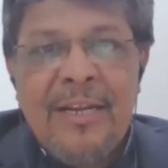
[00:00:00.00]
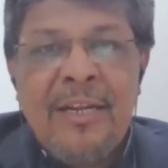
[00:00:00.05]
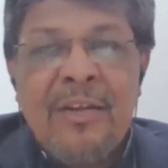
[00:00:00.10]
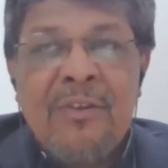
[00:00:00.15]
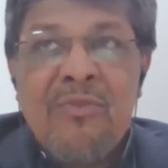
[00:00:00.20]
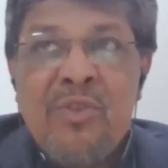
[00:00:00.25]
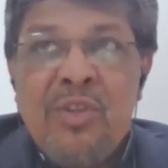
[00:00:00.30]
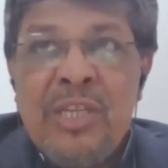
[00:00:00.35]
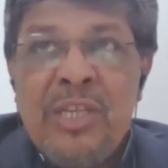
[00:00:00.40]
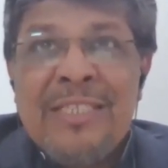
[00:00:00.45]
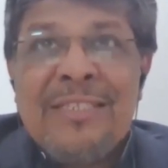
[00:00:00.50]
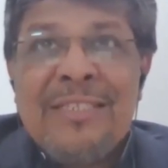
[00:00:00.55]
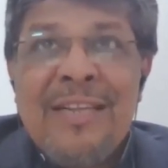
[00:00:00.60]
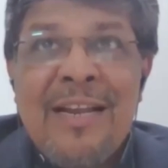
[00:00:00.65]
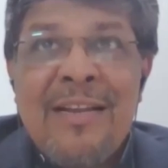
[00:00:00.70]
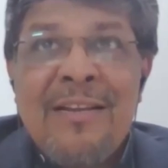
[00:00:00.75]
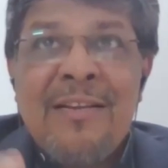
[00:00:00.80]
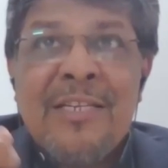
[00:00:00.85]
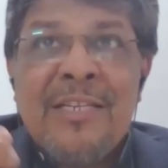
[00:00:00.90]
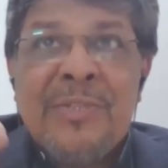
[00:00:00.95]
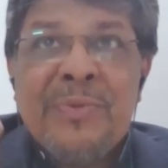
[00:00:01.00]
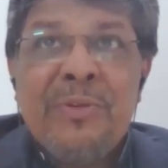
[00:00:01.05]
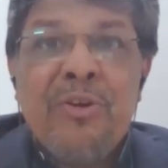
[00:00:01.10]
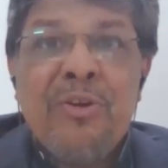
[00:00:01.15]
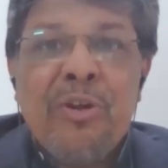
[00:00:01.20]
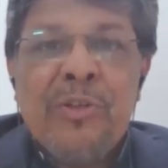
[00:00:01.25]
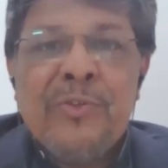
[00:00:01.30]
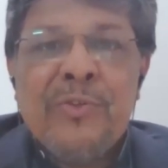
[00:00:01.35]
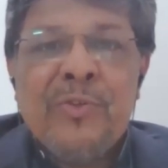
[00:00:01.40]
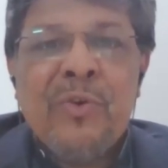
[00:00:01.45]
Now, these standards
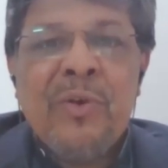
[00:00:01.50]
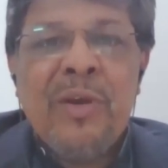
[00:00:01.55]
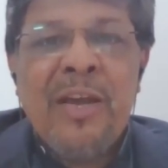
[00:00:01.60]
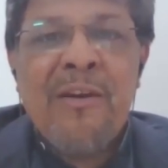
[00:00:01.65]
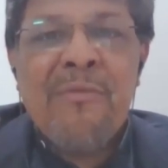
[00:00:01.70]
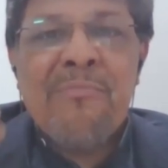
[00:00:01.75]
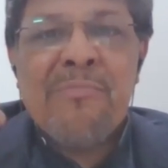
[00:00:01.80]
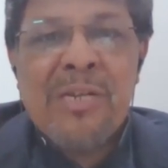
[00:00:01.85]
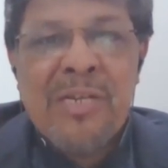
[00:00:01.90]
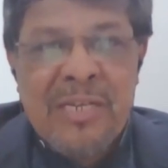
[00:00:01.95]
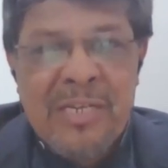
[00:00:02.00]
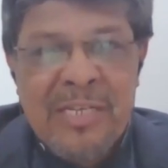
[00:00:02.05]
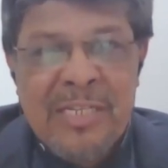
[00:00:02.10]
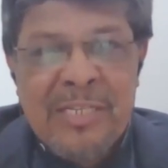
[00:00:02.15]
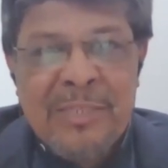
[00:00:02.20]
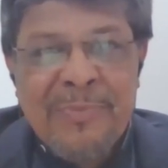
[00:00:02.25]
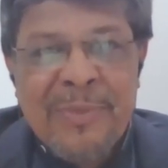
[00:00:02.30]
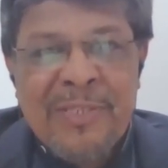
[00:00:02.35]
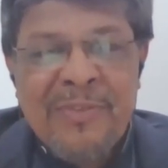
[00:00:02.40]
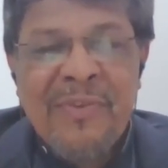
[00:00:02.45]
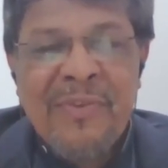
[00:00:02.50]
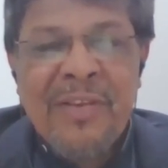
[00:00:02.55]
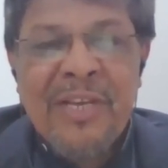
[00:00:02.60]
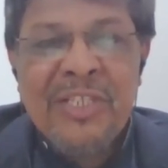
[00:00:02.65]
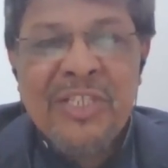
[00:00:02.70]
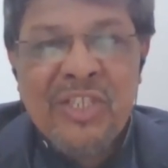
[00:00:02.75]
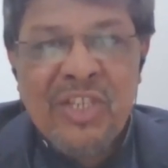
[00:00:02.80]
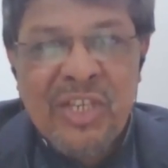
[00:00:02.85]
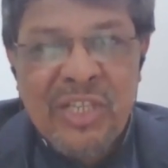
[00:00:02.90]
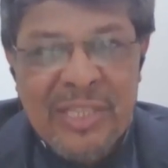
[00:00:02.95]
will also have material
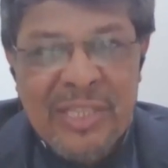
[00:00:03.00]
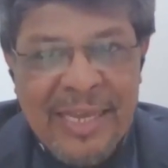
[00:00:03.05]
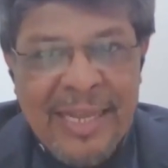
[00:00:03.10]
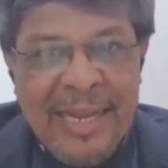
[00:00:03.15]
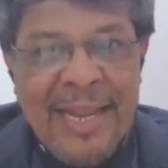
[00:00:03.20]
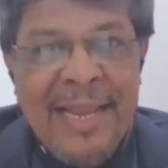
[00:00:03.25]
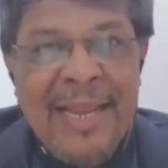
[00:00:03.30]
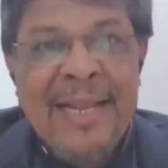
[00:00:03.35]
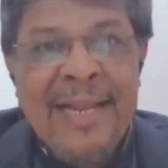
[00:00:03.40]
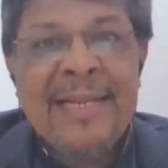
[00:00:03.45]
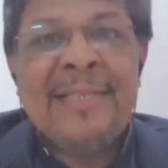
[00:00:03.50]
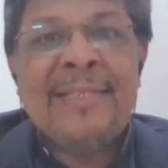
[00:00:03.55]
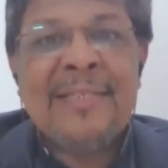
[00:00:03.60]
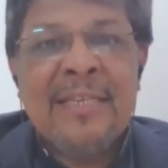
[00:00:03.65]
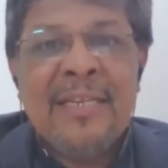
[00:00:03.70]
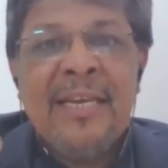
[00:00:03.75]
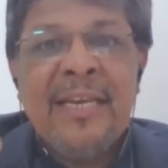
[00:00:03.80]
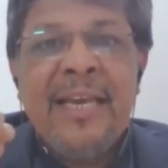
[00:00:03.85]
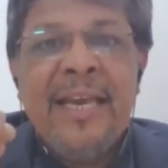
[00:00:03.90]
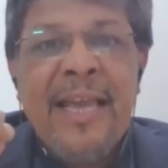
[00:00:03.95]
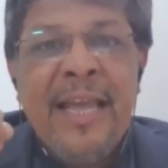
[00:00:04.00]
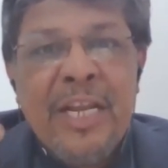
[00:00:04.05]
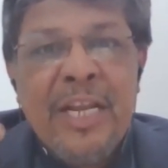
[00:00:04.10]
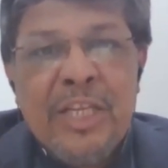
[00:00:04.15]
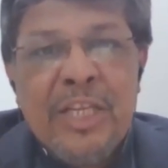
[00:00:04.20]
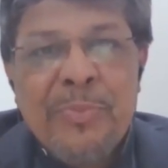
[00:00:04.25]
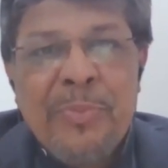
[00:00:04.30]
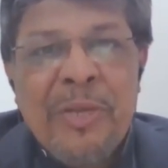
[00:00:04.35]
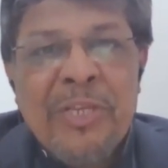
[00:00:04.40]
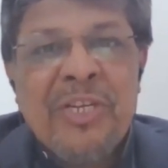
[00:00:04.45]
specification, grades,
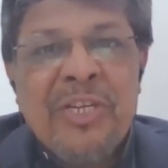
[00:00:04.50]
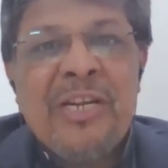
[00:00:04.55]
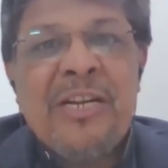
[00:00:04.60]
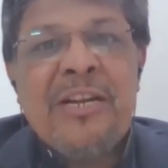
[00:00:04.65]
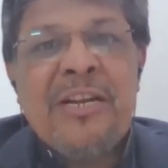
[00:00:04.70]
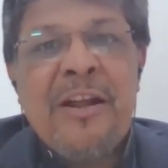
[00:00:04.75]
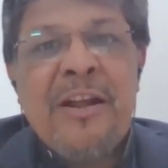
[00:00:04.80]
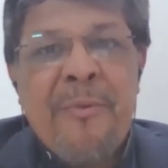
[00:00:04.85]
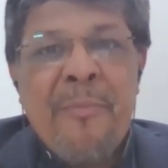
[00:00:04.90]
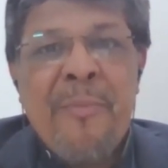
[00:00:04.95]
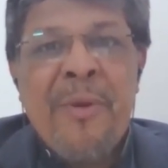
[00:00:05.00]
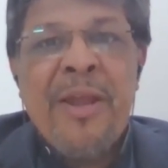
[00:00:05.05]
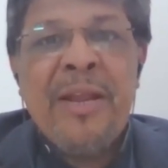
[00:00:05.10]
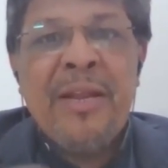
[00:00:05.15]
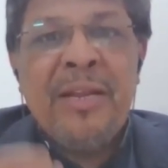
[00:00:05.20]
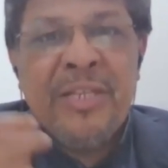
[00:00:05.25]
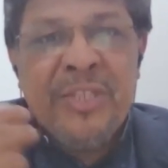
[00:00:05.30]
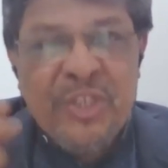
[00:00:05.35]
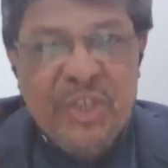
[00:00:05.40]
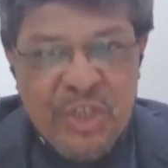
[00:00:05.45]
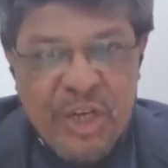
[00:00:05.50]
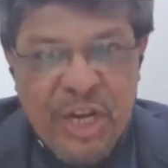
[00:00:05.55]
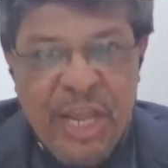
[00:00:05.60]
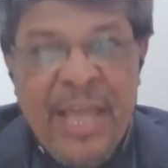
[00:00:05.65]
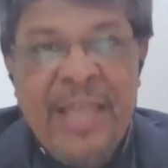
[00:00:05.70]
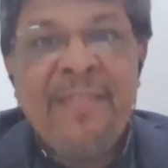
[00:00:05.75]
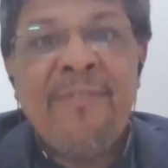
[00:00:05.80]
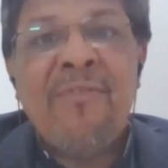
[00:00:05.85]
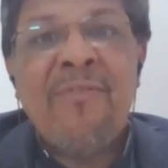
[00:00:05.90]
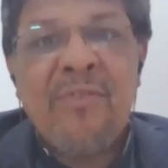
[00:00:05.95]
any special treatment,
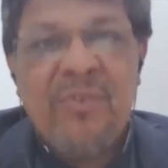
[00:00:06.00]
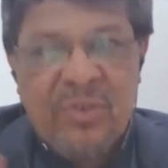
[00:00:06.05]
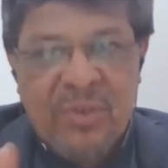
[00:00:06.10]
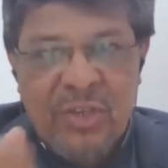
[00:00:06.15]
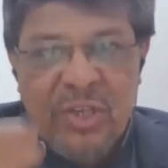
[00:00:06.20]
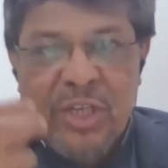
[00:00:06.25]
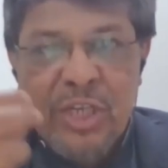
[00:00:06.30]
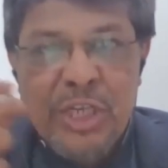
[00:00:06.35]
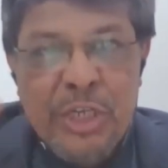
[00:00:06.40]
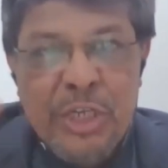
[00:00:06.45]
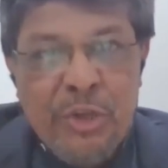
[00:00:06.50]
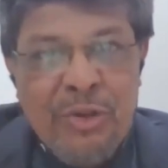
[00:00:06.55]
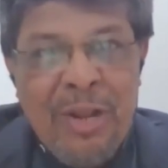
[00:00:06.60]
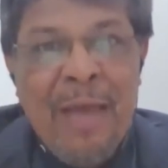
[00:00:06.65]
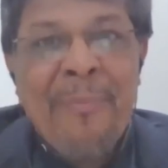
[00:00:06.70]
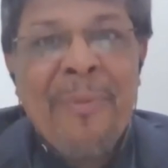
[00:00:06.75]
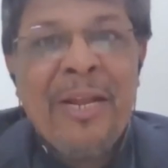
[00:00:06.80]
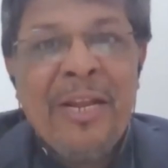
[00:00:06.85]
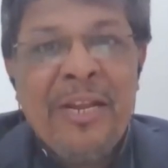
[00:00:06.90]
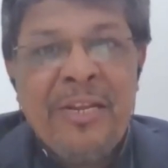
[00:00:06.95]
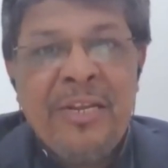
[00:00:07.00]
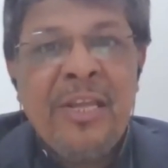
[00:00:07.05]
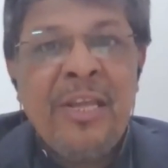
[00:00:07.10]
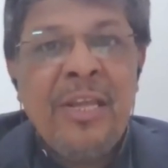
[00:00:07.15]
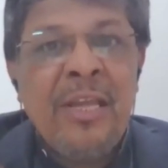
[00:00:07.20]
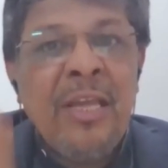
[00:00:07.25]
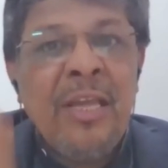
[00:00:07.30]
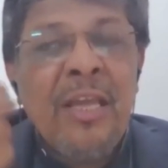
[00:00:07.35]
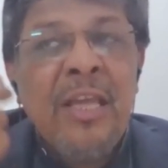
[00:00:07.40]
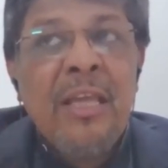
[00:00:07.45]
strength,
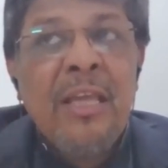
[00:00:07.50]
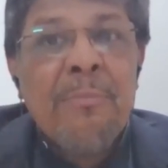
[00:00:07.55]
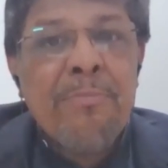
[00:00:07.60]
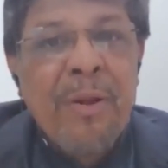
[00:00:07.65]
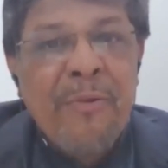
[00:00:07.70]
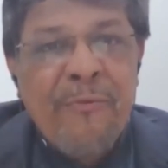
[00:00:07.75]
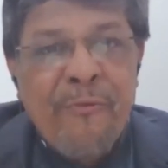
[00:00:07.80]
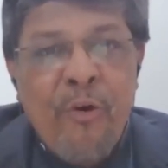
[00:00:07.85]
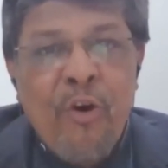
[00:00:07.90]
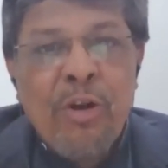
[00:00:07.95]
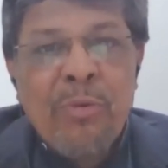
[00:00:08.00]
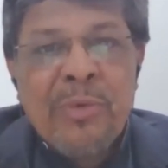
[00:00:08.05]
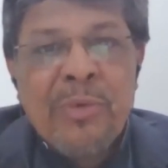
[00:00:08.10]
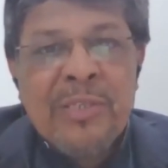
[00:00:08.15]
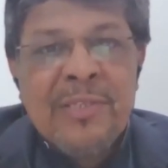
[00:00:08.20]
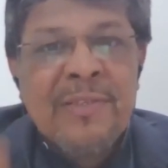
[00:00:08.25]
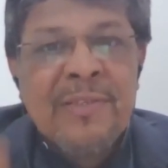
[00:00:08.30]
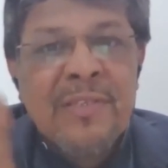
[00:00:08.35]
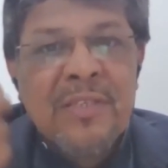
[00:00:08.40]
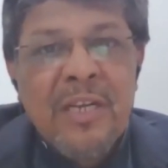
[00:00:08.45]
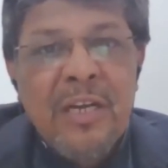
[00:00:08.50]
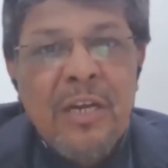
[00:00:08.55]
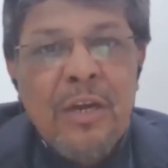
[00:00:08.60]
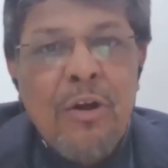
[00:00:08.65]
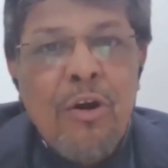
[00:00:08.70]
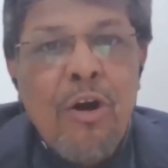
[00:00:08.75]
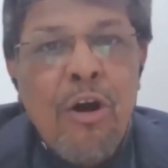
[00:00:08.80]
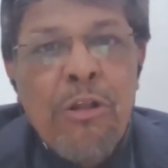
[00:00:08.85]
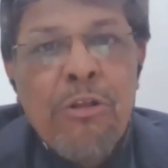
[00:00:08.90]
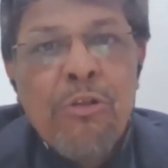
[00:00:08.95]
durability, performance.
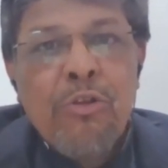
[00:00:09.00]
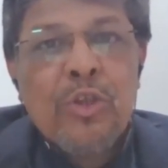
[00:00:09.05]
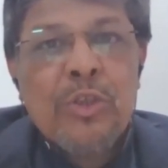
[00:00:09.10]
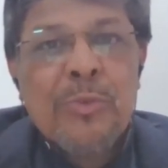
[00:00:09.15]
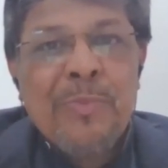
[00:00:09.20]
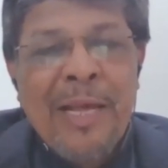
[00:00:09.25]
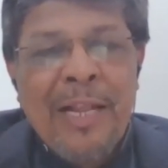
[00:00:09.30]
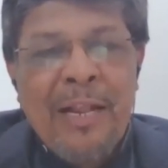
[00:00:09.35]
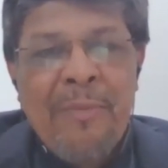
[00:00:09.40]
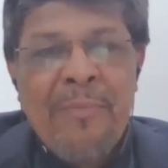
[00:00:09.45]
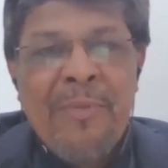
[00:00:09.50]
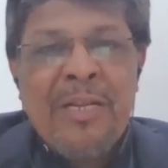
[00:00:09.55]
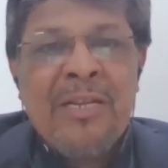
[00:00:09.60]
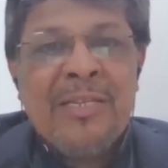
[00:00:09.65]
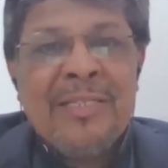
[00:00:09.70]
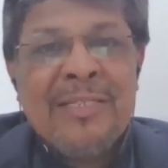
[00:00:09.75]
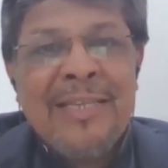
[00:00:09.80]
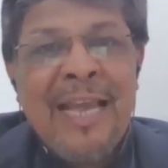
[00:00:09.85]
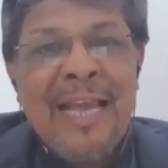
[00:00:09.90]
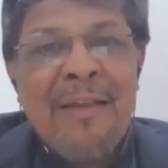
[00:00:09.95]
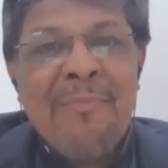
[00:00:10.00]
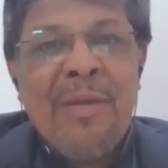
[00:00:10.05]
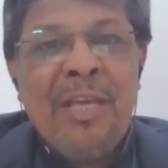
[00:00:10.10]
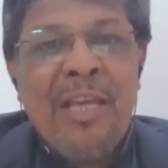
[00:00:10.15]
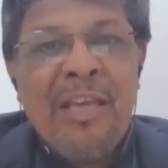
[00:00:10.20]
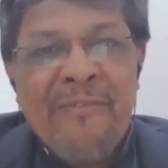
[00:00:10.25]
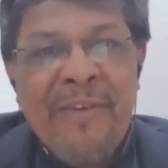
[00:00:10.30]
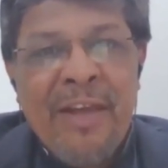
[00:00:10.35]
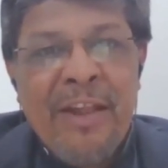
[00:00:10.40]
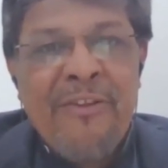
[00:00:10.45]
All those parameters can
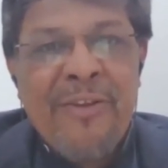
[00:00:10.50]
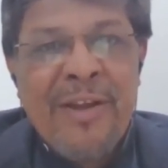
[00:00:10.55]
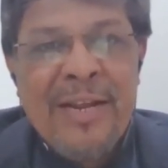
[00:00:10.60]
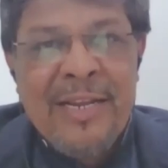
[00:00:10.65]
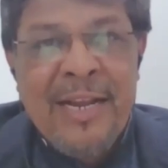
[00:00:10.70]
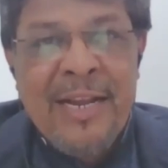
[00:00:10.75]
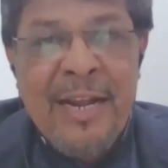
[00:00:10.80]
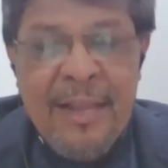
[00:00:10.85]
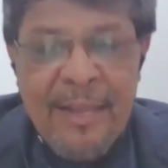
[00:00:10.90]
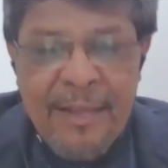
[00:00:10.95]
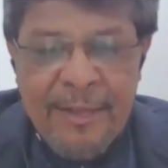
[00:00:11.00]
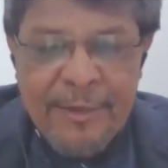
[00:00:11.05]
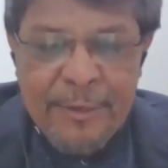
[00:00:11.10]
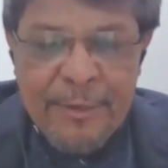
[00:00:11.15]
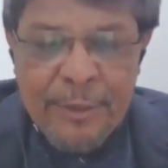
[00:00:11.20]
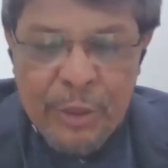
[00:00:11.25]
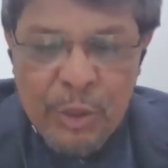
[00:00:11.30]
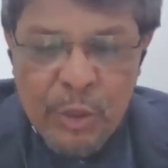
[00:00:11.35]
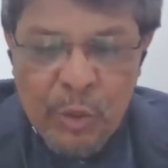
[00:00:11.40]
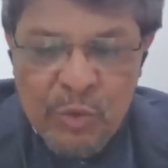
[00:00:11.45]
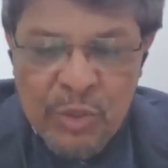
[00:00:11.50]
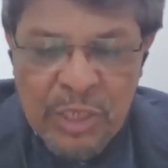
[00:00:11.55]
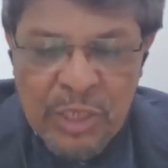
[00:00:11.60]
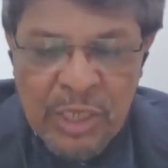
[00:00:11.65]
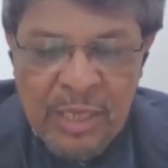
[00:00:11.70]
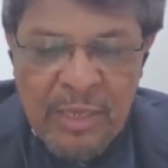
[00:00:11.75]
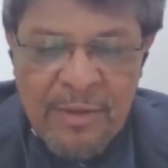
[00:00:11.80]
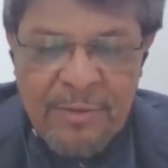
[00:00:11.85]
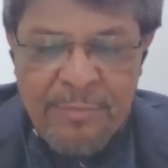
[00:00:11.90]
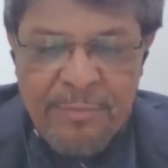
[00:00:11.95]
be evaluated
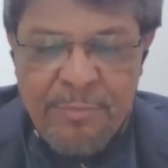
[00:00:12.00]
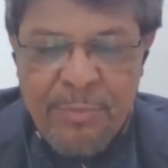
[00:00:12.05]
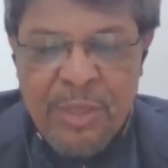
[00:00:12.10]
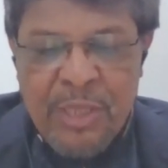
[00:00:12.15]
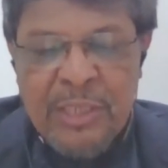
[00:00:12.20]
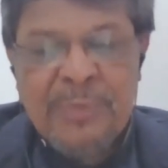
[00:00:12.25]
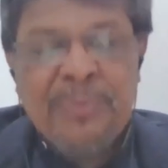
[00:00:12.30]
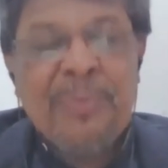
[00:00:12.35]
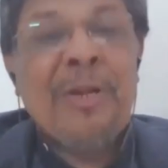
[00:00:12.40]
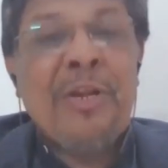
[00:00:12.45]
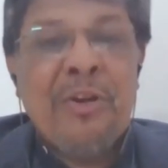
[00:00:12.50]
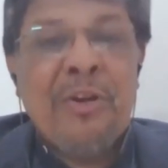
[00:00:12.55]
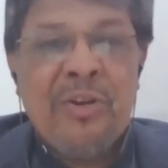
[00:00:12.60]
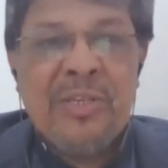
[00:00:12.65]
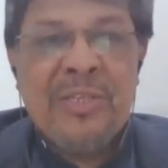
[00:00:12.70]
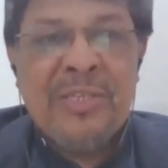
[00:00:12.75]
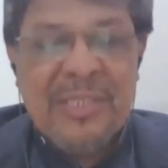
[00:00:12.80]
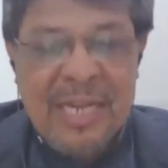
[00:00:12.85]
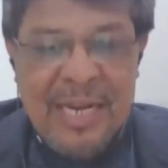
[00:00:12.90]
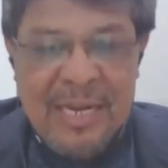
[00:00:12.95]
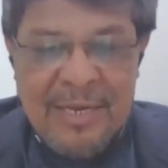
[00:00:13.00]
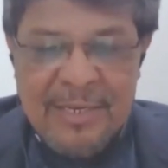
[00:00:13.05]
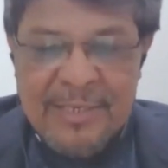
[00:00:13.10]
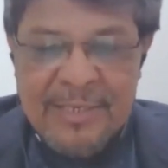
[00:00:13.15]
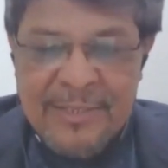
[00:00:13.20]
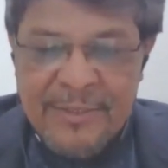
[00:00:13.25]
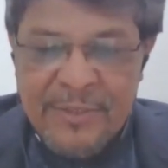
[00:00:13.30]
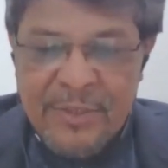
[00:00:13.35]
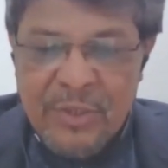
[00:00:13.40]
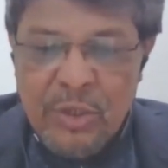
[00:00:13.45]
using these particular
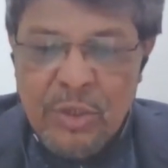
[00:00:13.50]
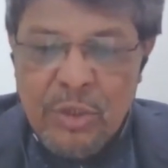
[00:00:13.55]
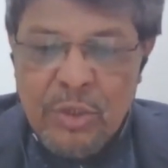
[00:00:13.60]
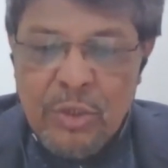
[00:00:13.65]
standards.